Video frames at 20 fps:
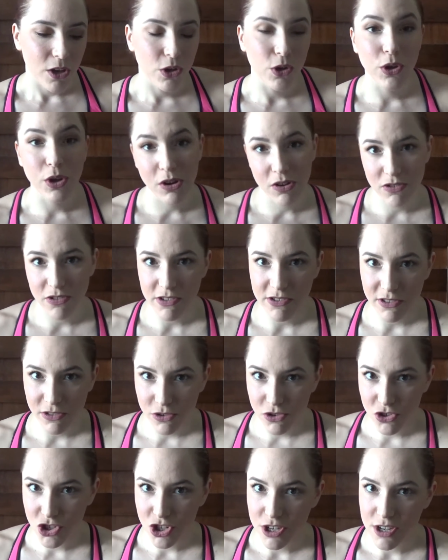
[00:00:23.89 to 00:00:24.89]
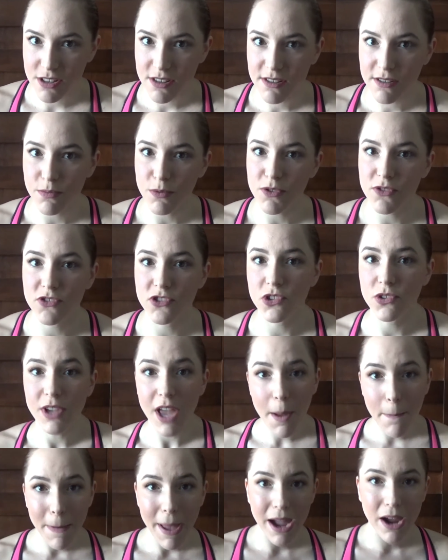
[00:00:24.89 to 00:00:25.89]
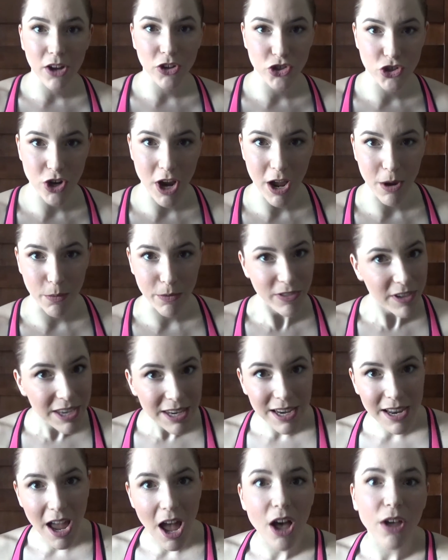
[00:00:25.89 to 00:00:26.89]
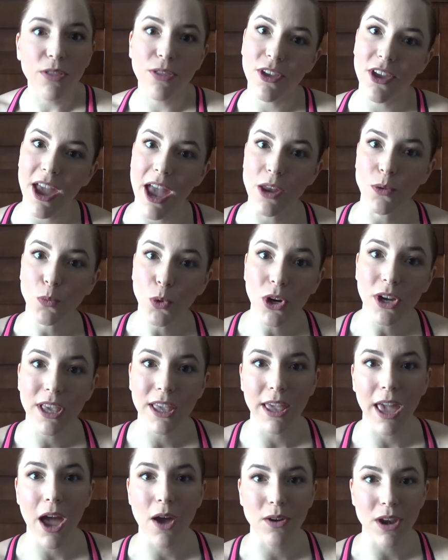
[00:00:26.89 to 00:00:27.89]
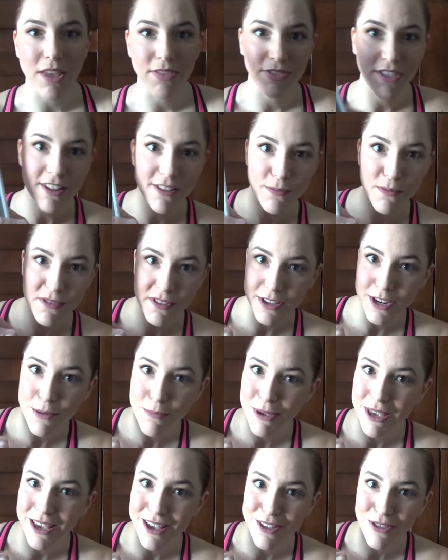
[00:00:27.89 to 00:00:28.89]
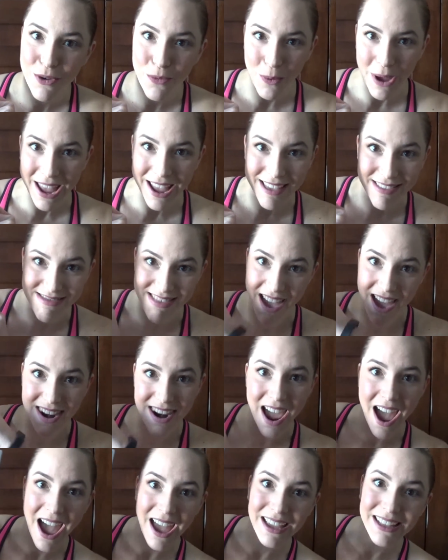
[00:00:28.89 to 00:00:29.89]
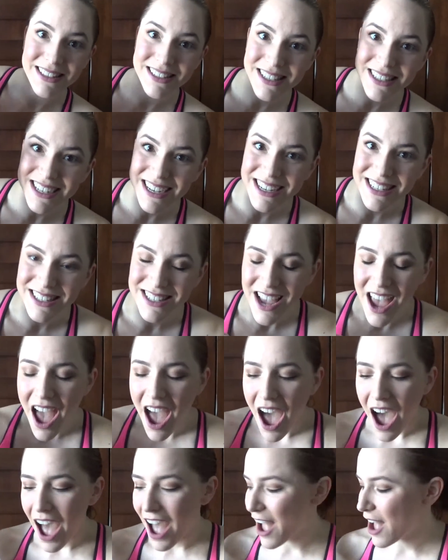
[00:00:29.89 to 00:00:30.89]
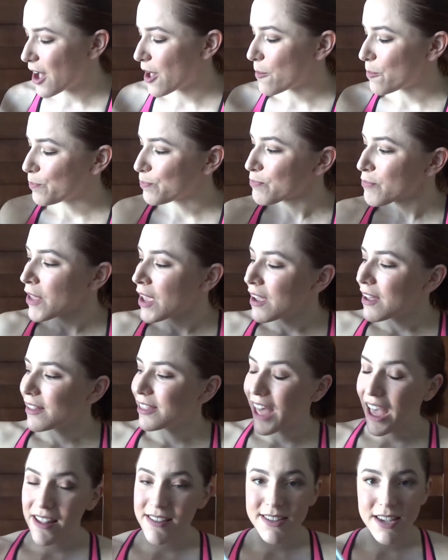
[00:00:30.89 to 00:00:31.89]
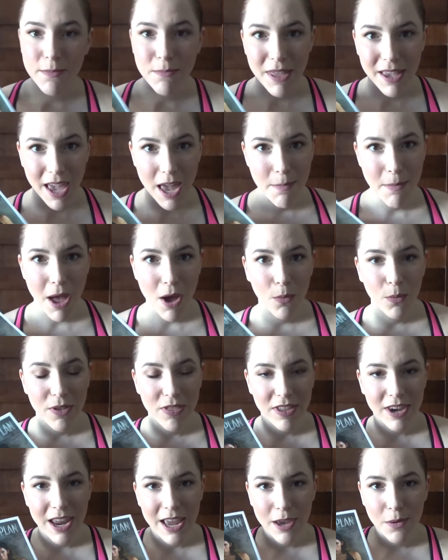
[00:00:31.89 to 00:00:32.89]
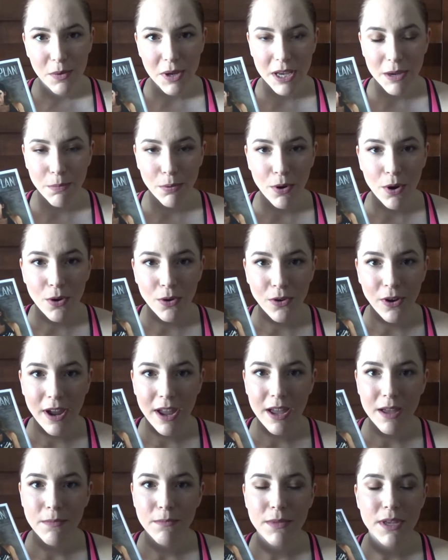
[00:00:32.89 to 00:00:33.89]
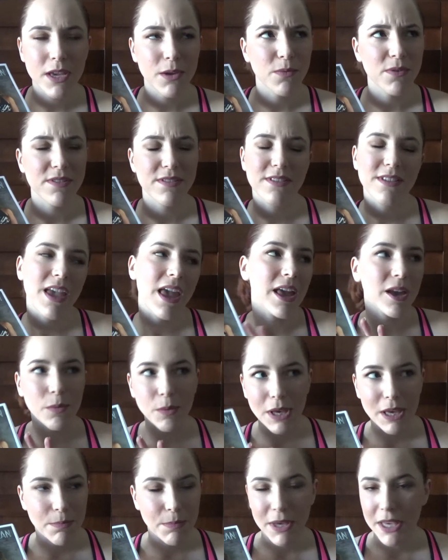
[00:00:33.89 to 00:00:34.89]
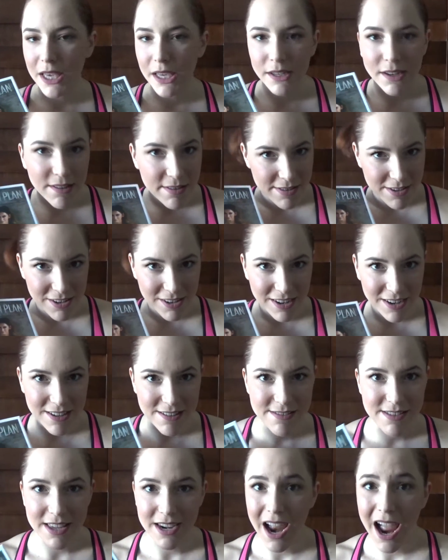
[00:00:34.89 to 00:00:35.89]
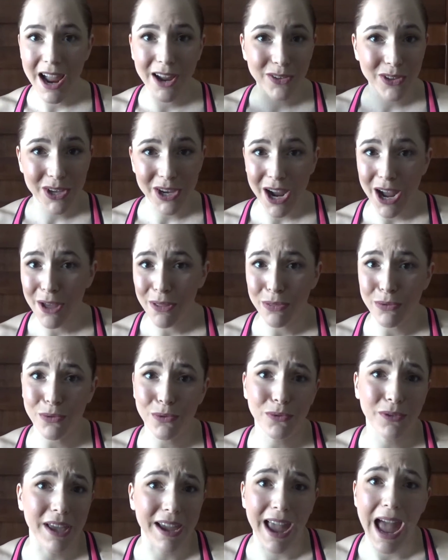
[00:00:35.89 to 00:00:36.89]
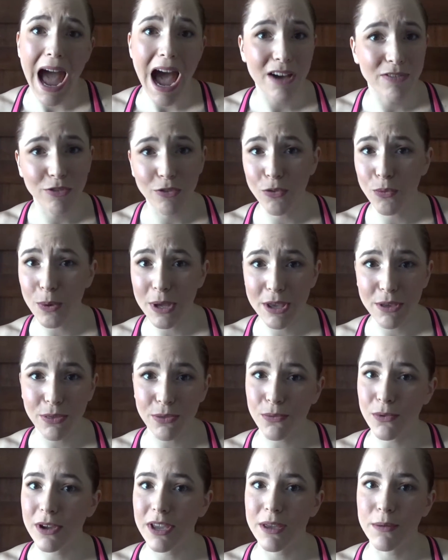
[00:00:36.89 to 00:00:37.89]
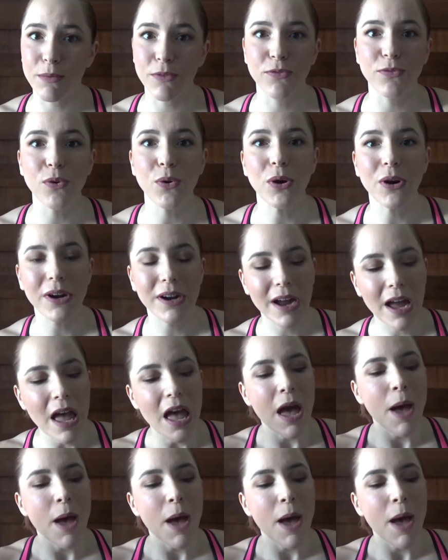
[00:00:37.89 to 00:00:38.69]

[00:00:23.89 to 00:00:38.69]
New Year's resolutions, was to get back on track with eating healthy and working out, and this was going to be the way that I did it. Last time they came out with an 8-week program, it was the 8-week bikini series, and I only got through like half of week 3 before